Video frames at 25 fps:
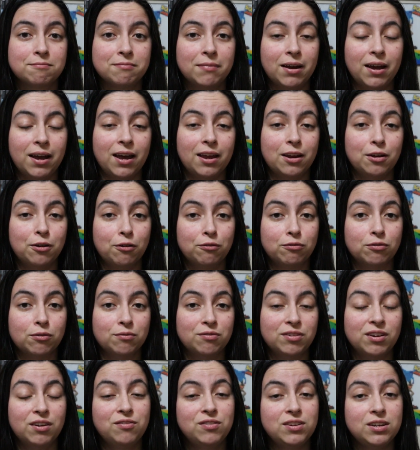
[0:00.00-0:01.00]
I had to go from
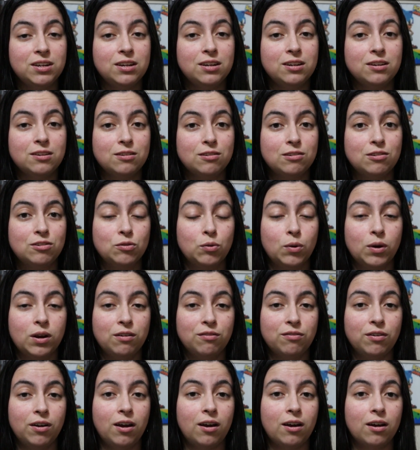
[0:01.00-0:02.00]
50,
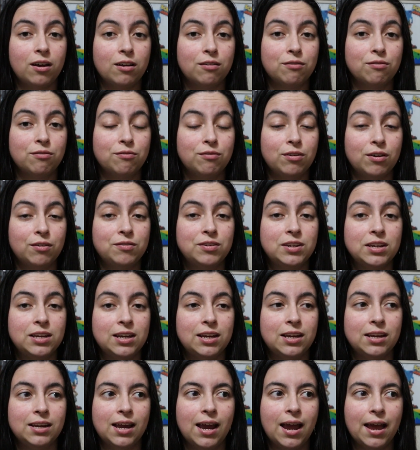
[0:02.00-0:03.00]
25,
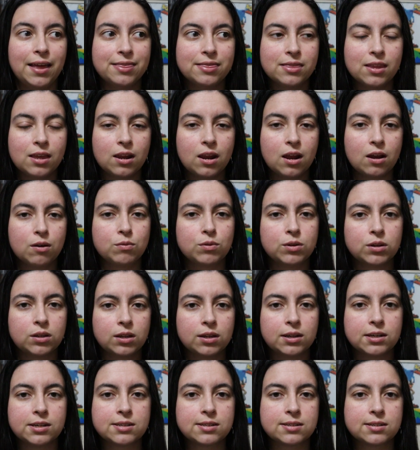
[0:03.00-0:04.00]
15, and then I
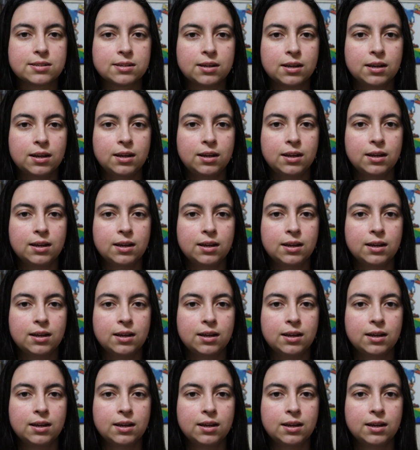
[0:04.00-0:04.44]
realized